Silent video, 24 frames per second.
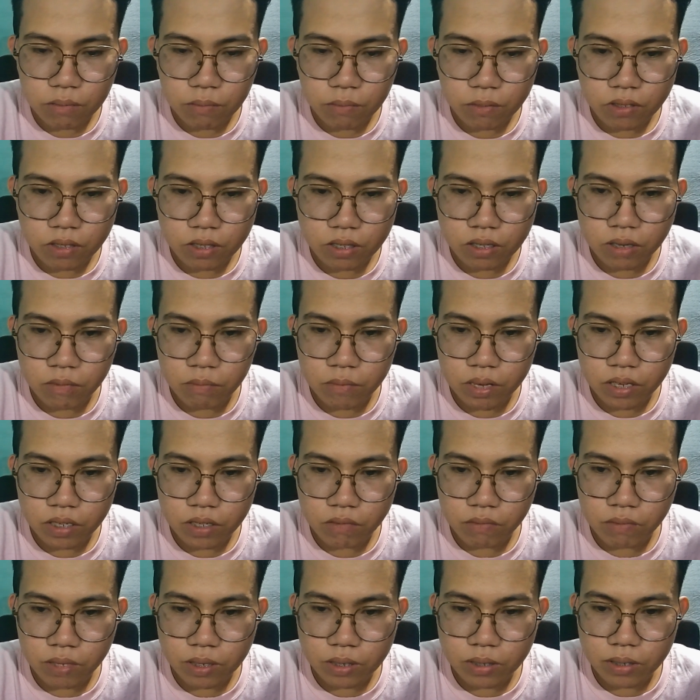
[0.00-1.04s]
we put in
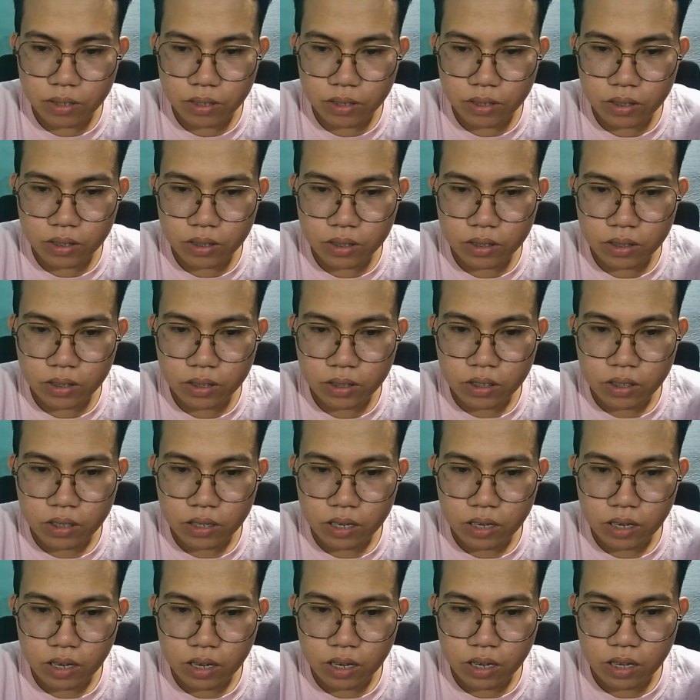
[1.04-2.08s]
embedding matrix
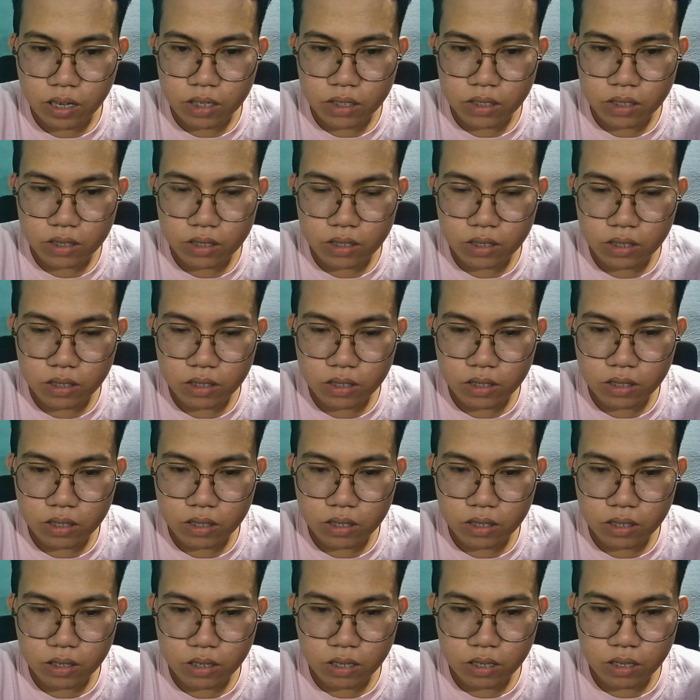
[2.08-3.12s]
and
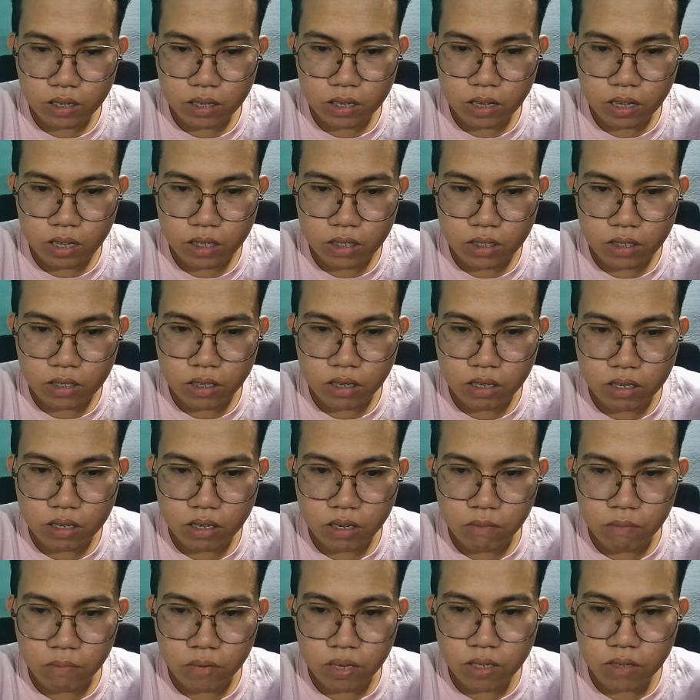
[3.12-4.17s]

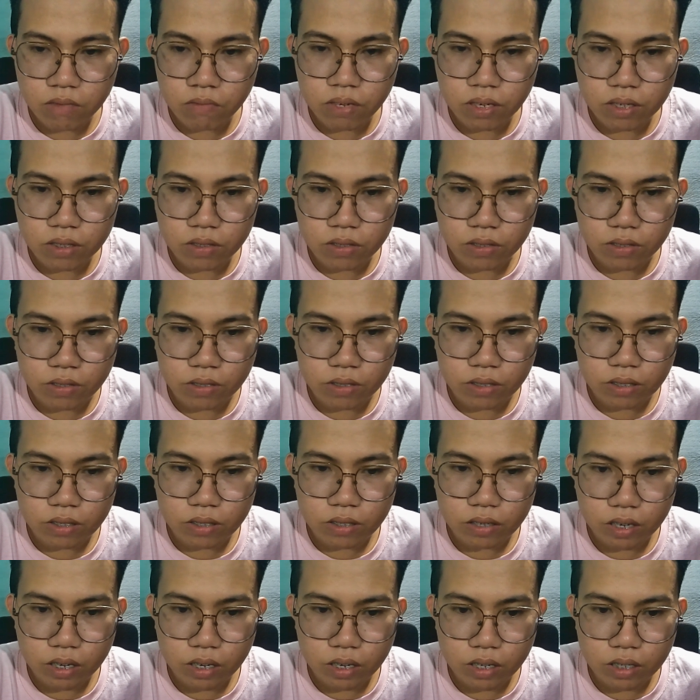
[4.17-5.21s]
the embedding
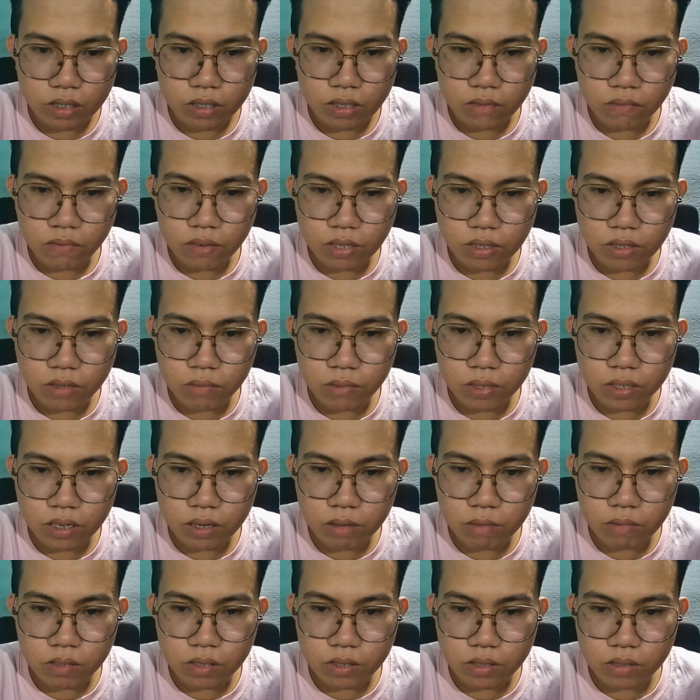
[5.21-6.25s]
vector, that vector
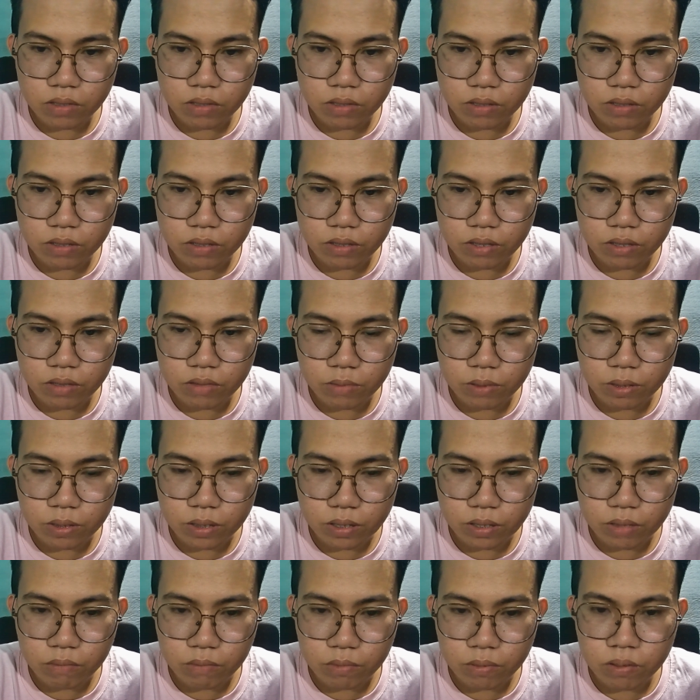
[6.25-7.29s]
becomes a neural
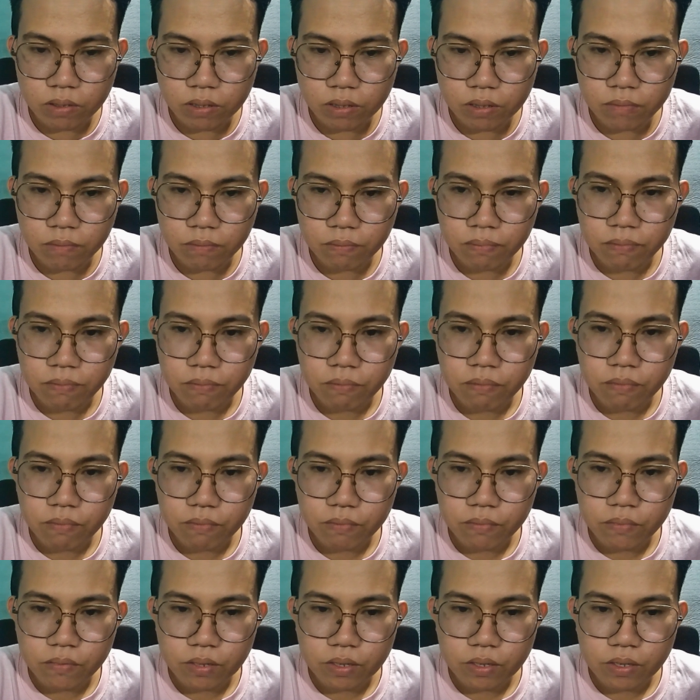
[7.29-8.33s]
network input
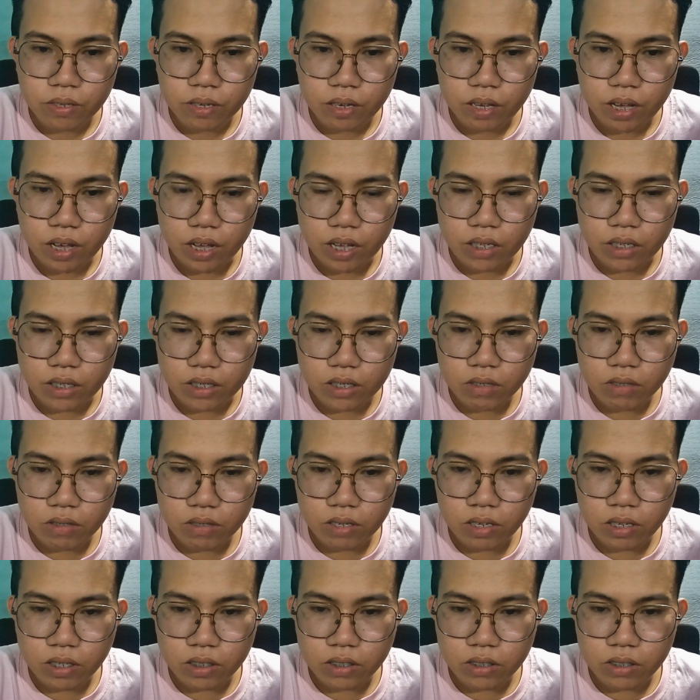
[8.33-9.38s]
and this
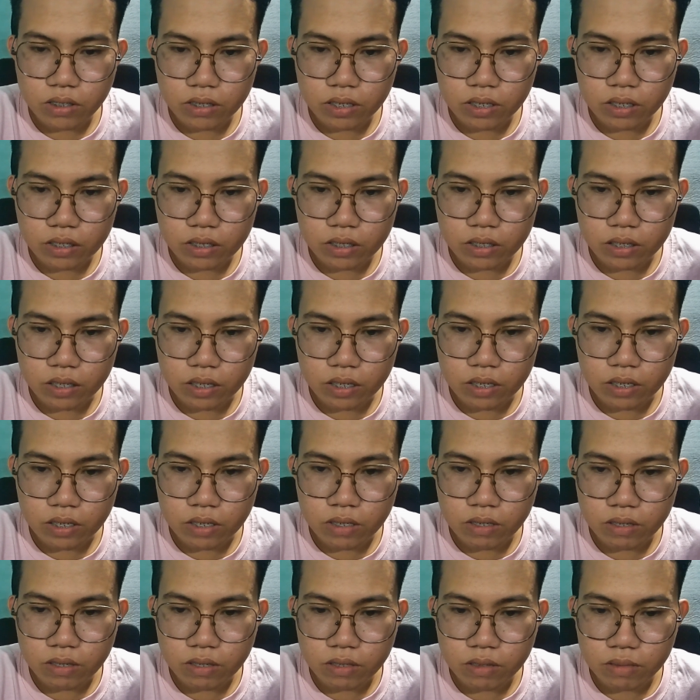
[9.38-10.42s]
connects directly
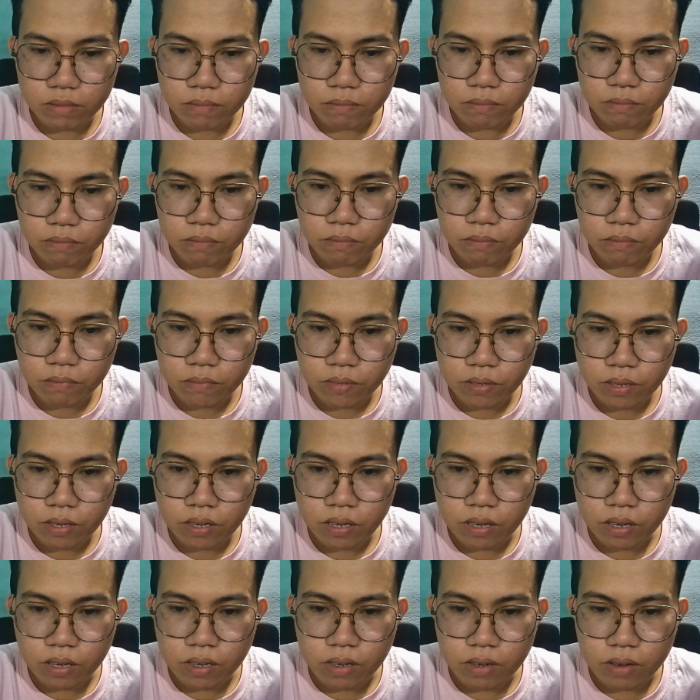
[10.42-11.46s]

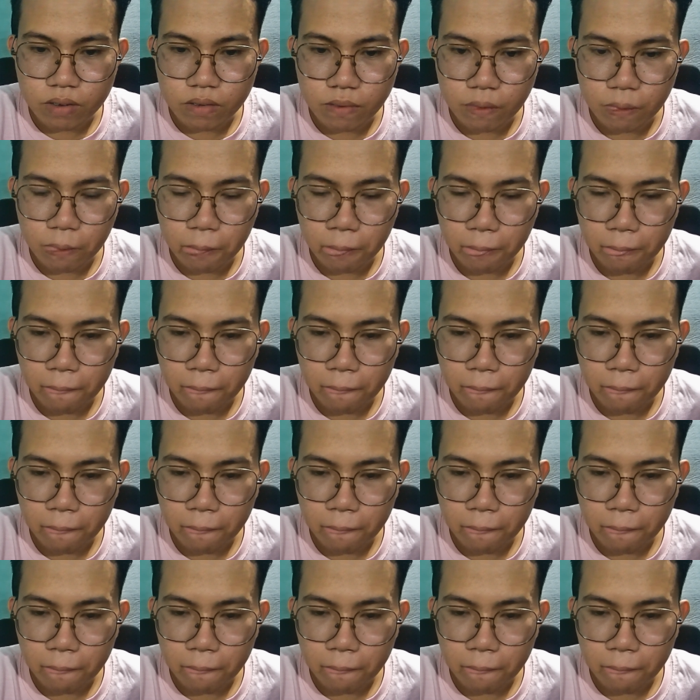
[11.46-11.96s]
uh,